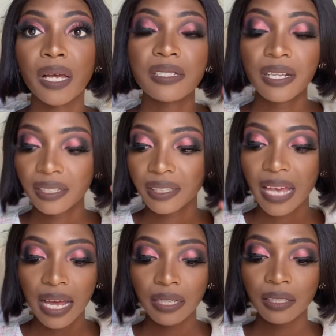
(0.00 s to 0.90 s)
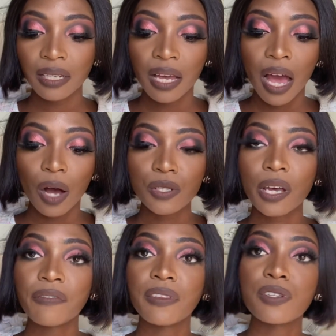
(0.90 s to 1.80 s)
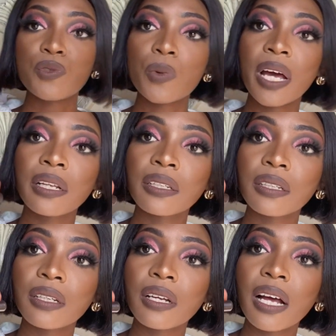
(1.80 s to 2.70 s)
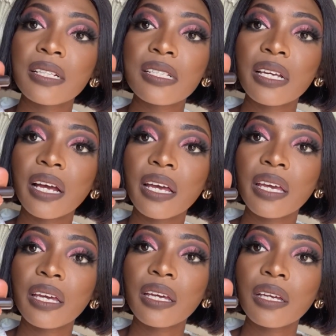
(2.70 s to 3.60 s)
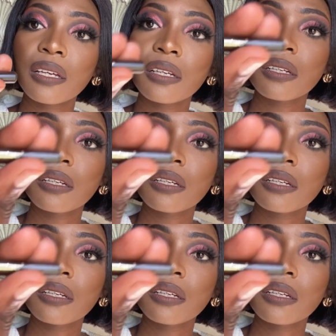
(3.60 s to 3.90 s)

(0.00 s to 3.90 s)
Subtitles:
Selincane. I also have this one. Ngalithenga a